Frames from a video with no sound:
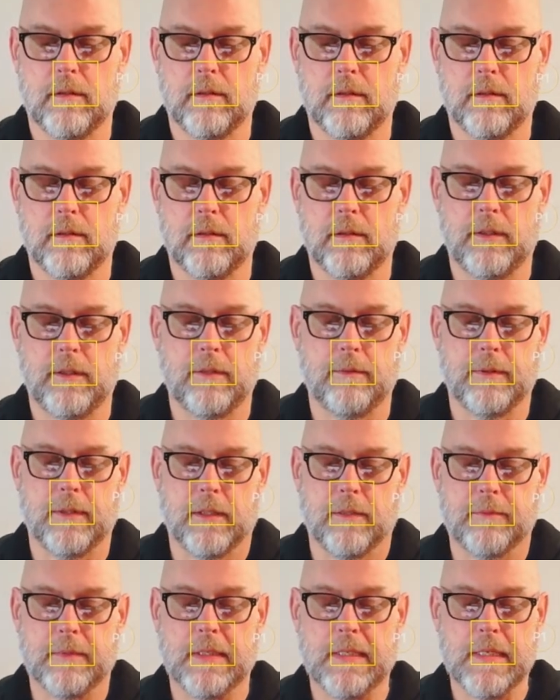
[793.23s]
There we go.
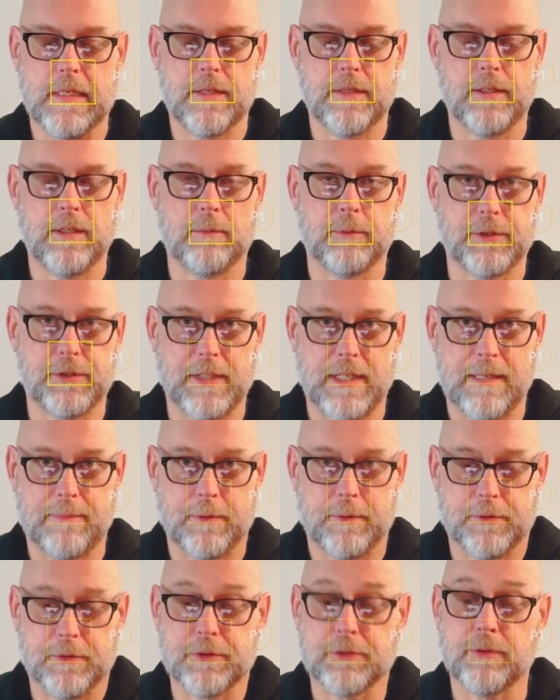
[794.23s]
Double tap on
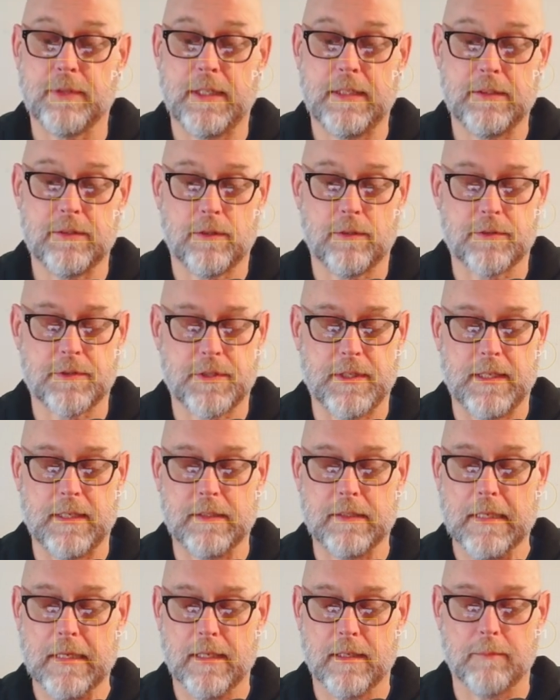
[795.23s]
the screen turns that
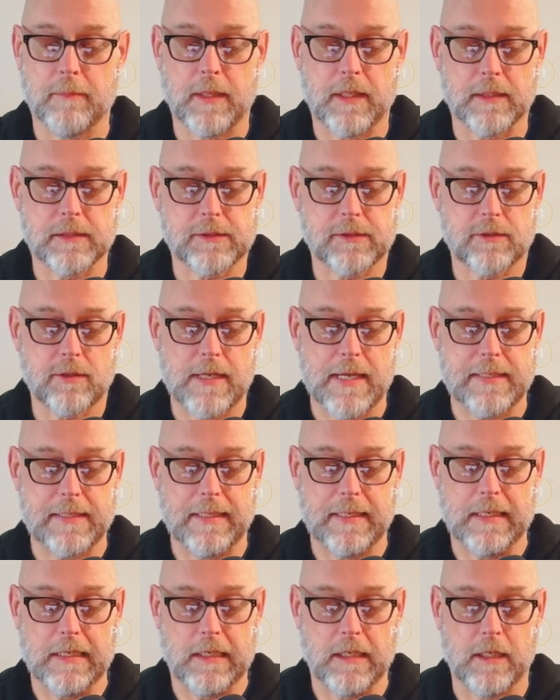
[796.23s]
uh, box
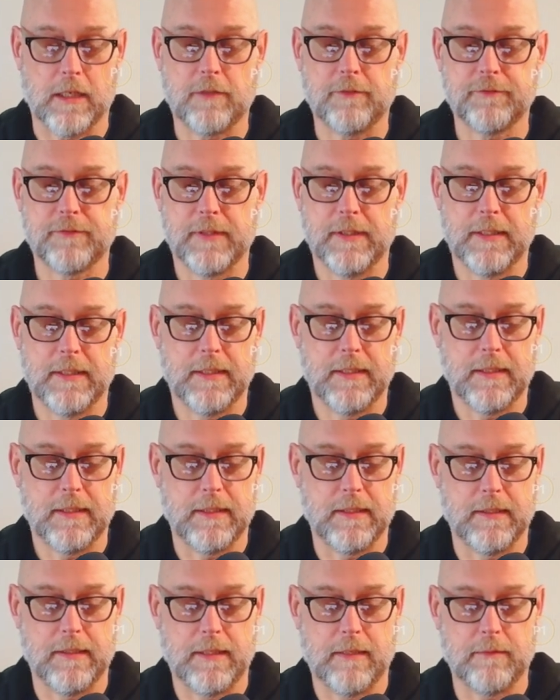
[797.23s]
tracking off.
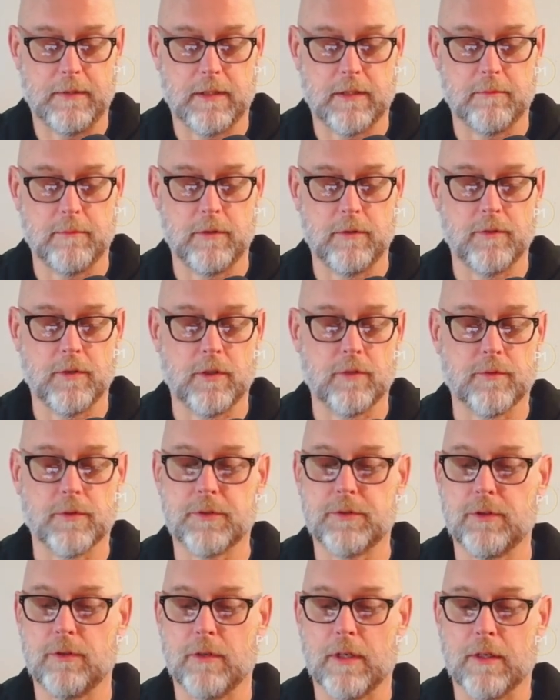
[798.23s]
And now we can move over
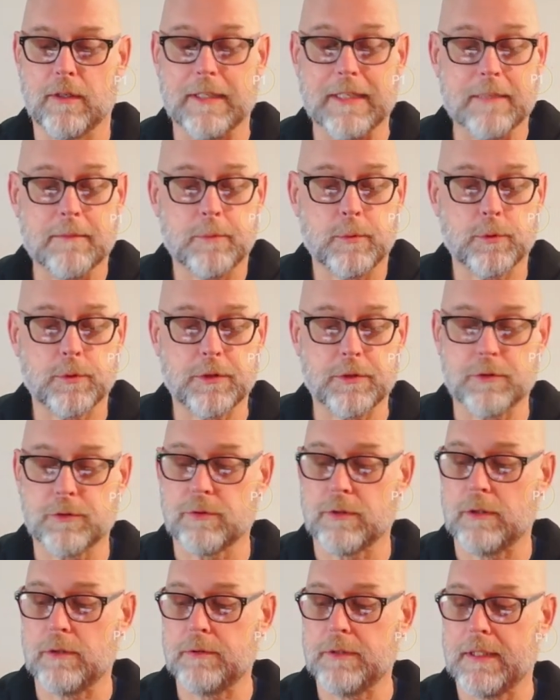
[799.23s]
to our gimbal
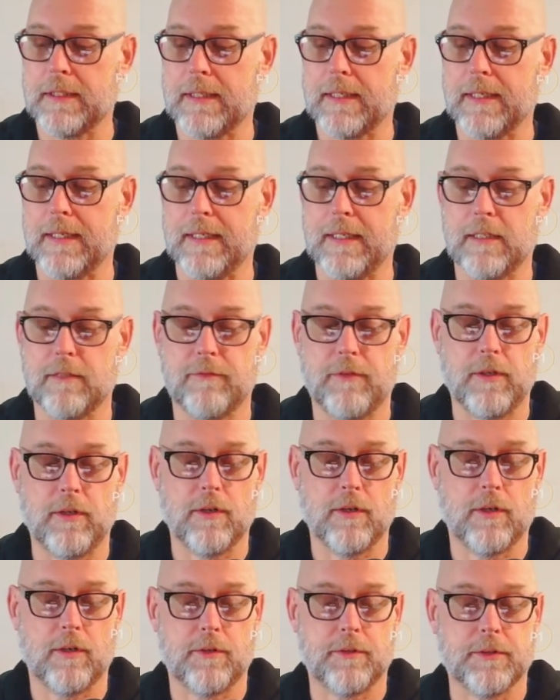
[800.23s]
control that I have here
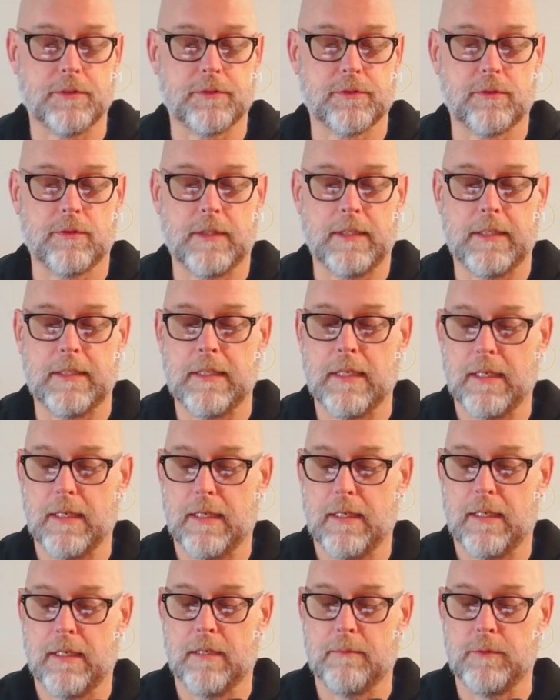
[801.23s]
on the screen.
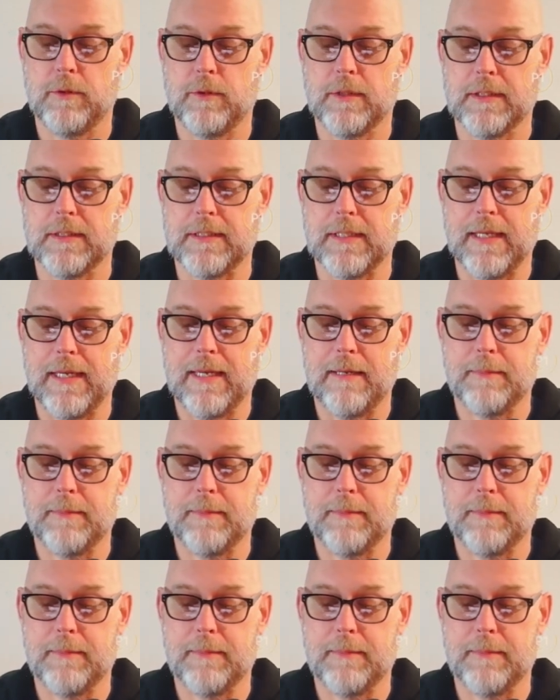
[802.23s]
Um, you can tap and